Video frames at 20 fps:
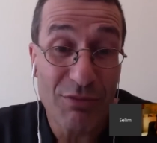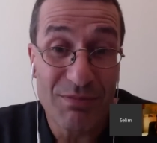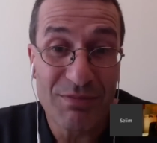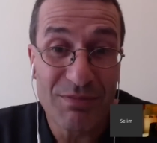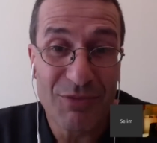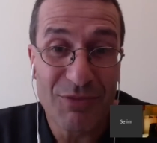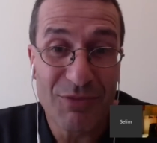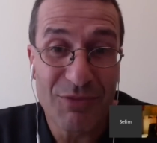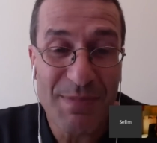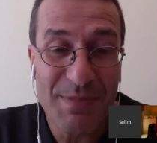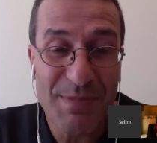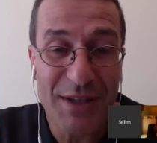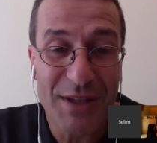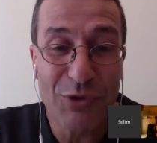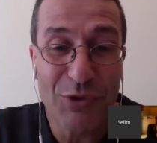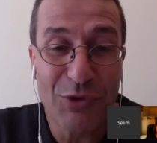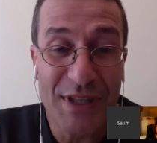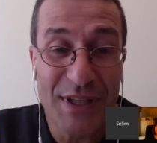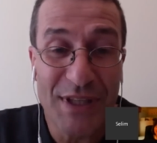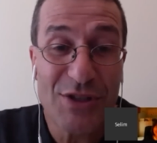
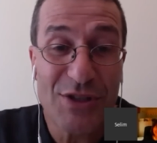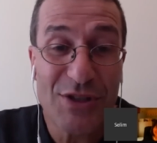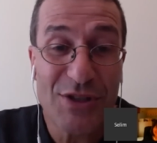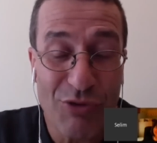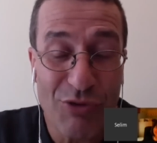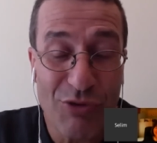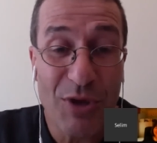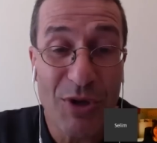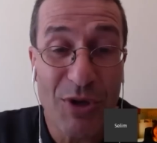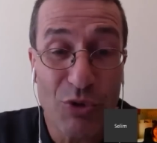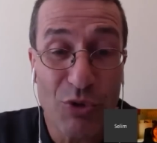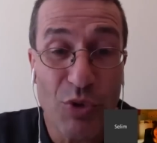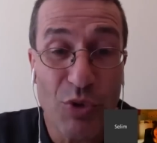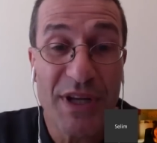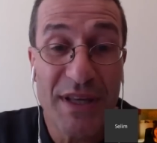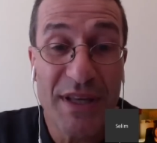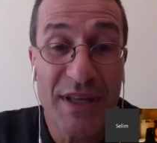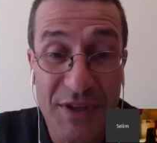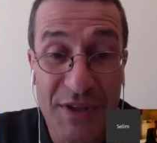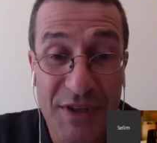respectful disagreement where
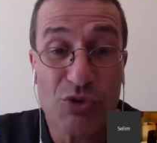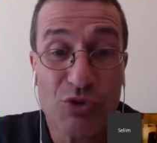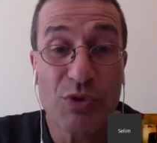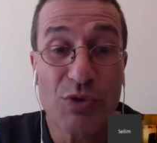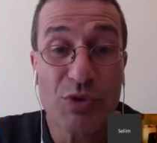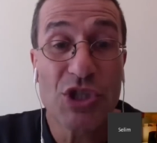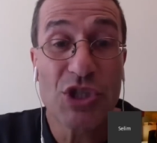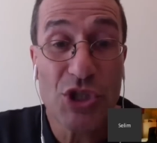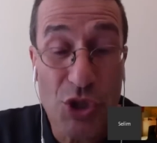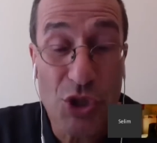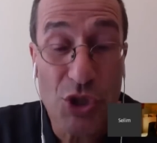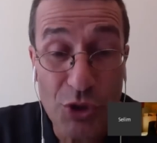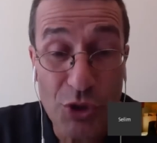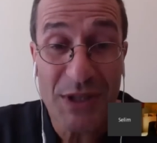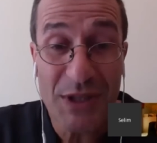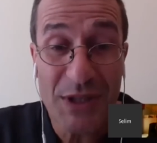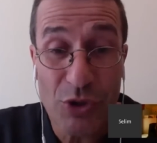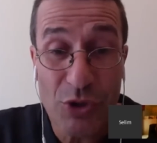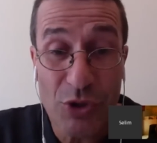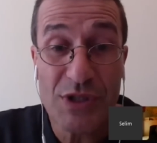he feels we should be
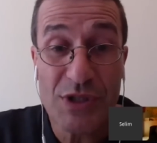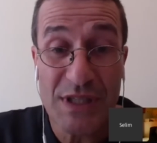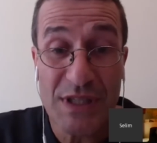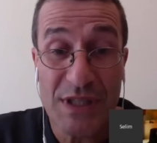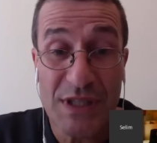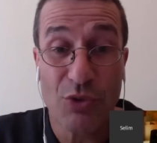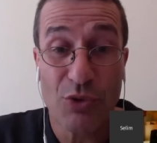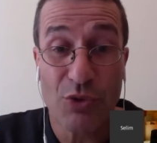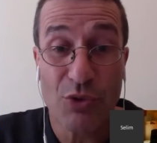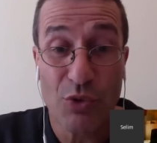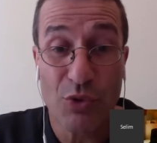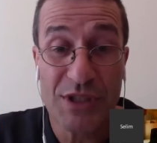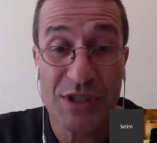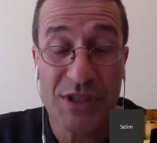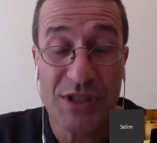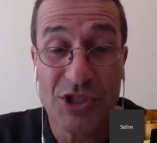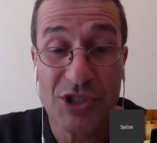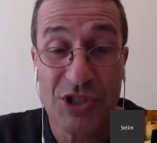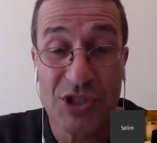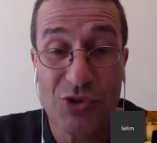using the word
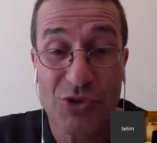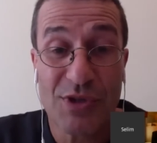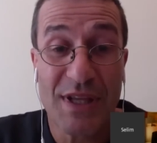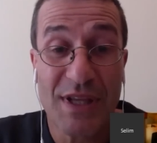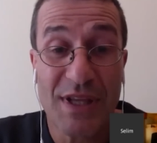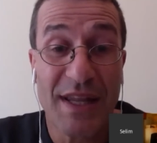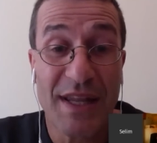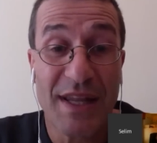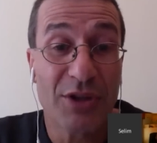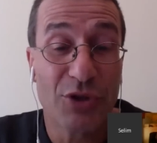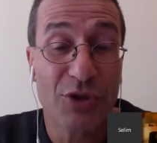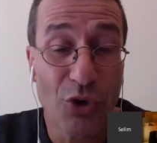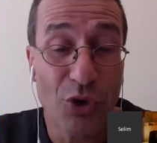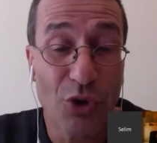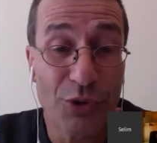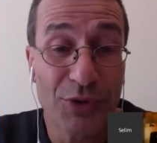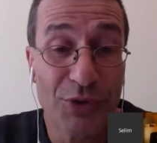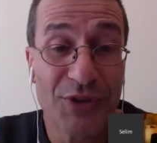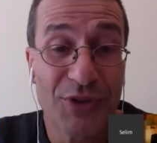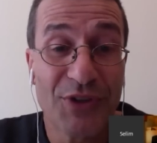seizure and I
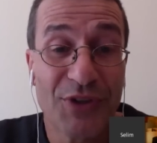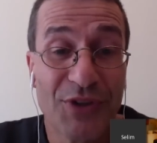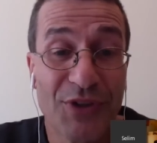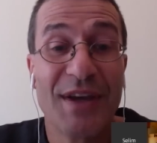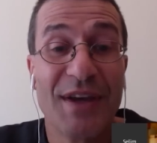don't.